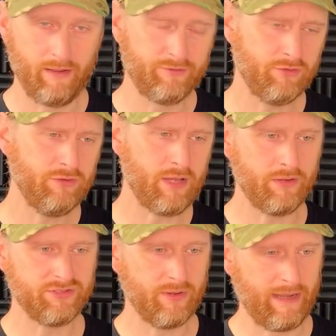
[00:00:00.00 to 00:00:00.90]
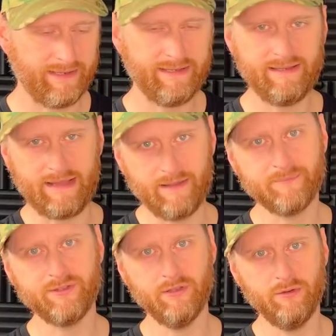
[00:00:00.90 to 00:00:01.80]
I've done loads to it, and it is
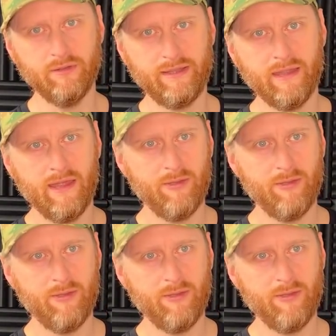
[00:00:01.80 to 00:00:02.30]
absolutely